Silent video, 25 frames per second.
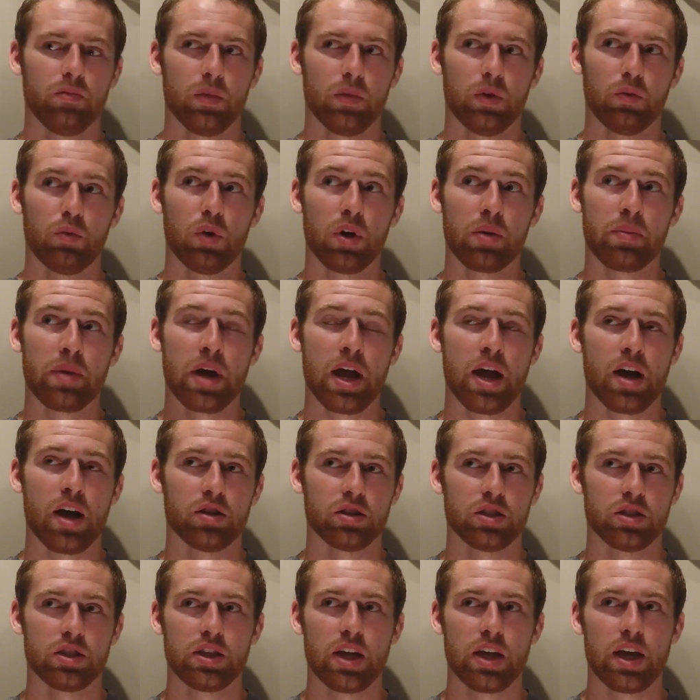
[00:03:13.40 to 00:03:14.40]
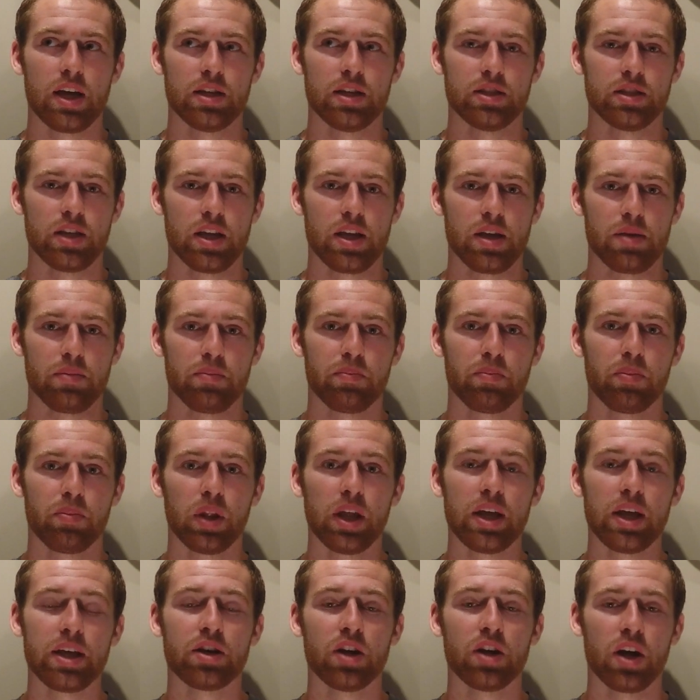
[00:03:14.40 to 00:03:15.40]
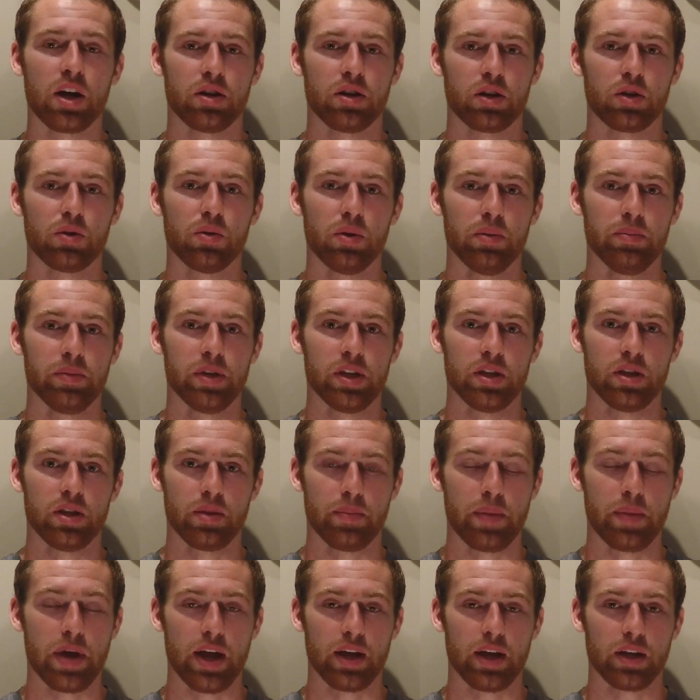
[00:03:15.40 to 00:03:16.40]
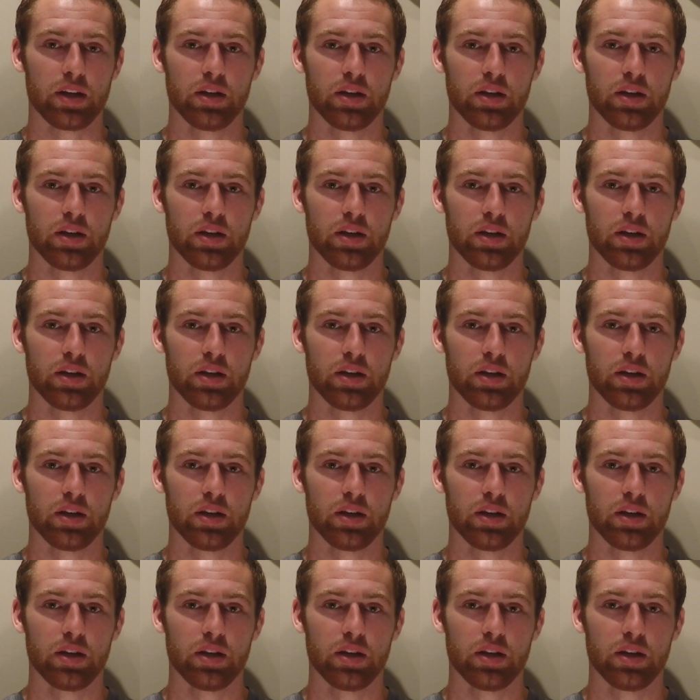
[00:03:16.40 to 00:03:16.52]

one of my houses has a playground equipment in the back,